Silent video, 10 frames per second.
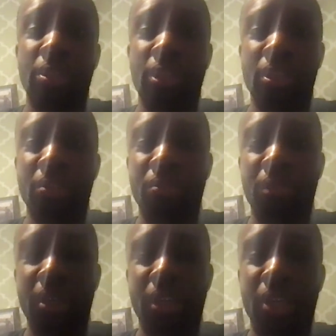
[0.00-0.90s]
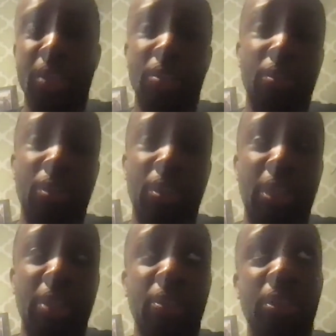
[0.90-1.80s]
season fight card that's
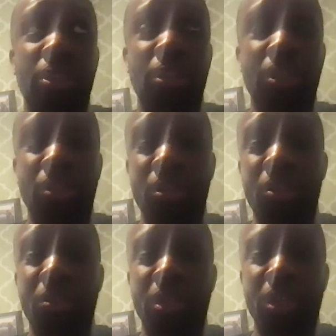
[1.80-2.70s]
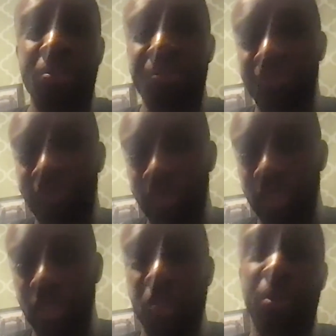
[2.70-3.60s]
actually in the UK.
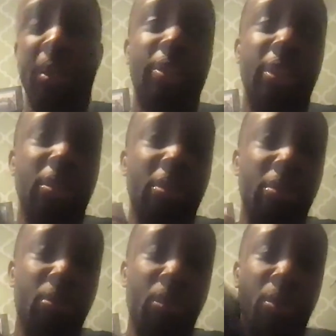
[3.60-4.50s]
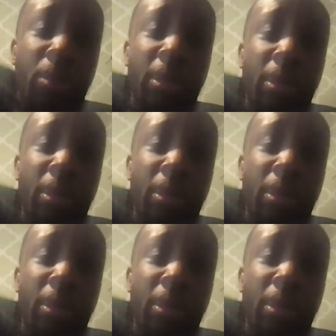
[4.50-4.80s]
See, we have seasons worldwide